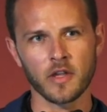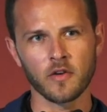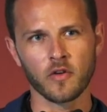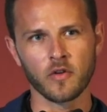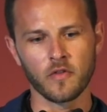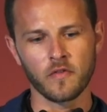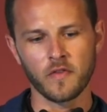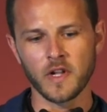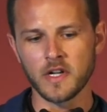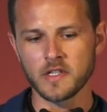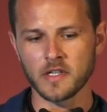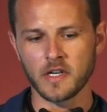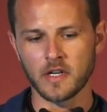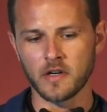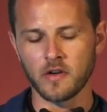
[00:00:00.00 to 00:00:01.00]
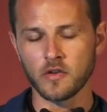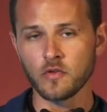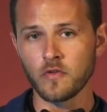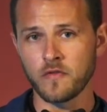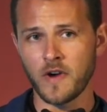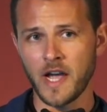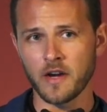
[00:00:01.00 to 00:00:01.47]
You could filter, do
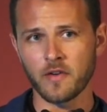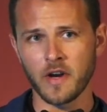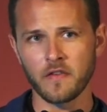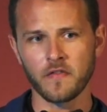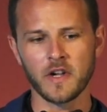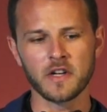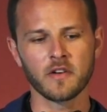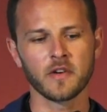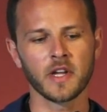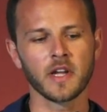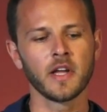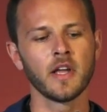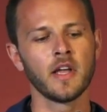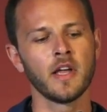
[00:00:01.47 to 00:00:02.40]
fine-grained filtering,